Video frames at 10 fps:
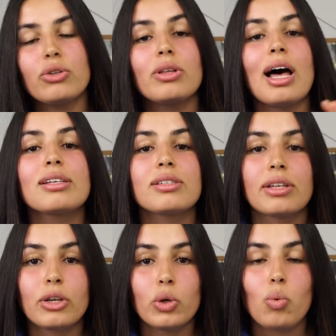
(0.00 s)
The last
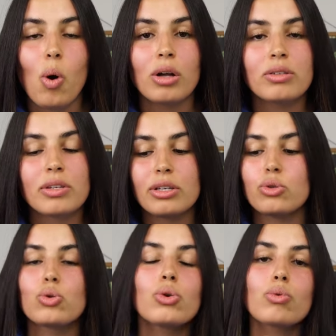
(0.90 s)
thing you want
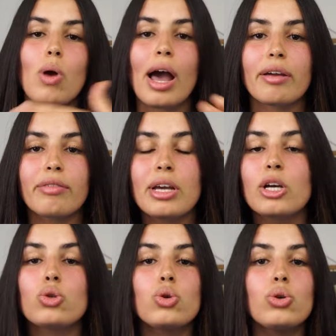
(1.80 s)
is to arrive
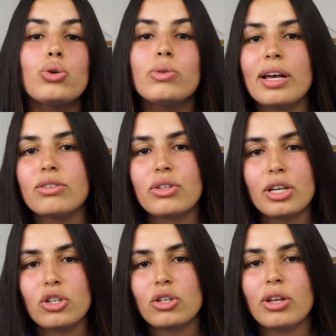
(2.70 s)
to a new
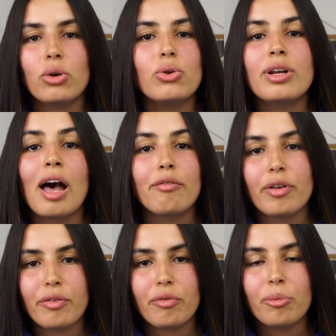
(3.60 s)
destination that you're not
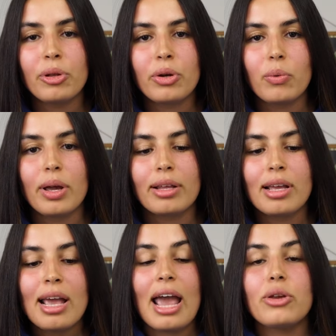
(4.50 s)
very familiar with
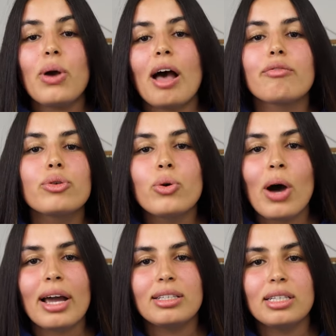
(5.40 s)
and you have
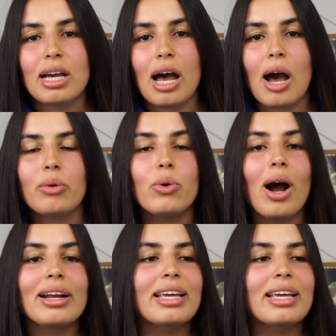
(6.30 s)
no idea how you are